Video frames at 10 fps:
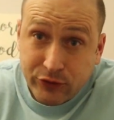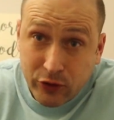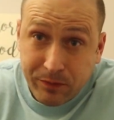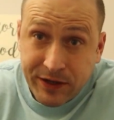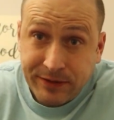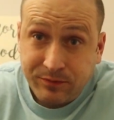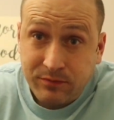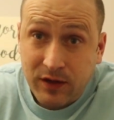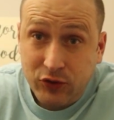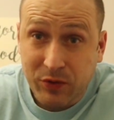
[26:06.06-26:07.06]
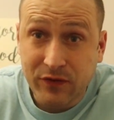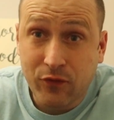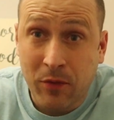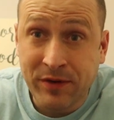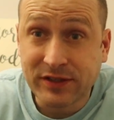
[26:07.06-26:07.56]
Took me
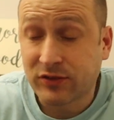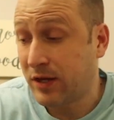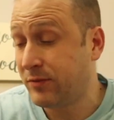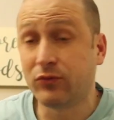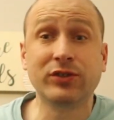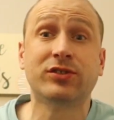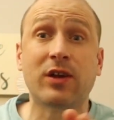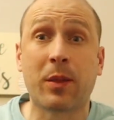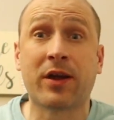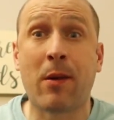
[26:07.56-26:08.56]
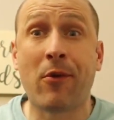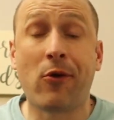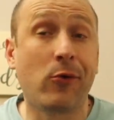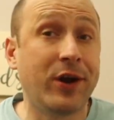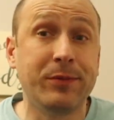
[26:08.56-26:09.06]
24 minutes. Let me restart the camera
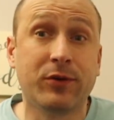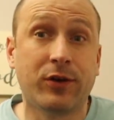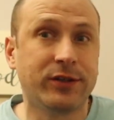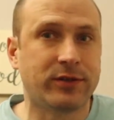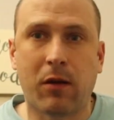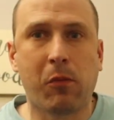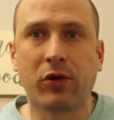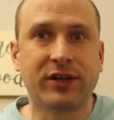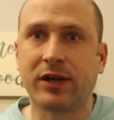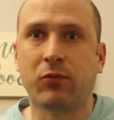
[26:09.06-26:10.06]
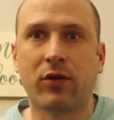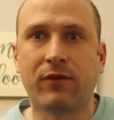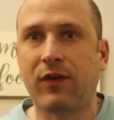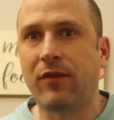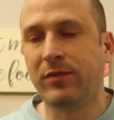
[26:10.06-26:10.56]
already because I'm going to take more
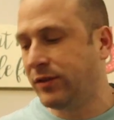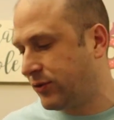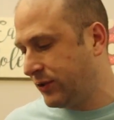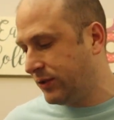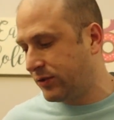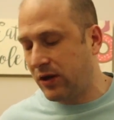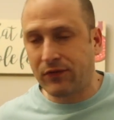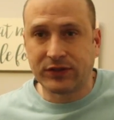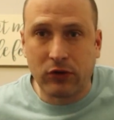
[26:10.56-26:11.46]
than 5 minutes to eat stuff.